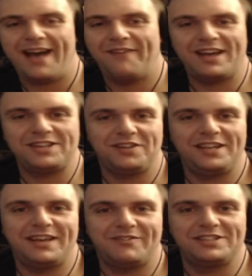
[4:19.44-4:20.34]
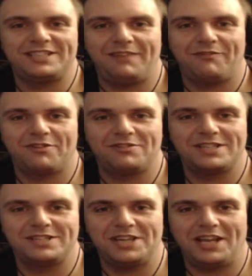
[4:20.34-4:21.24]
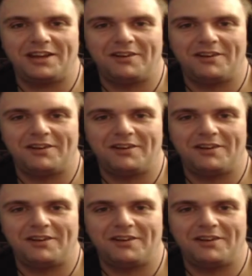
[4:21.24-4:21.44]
I've actually never seen frozen Jello.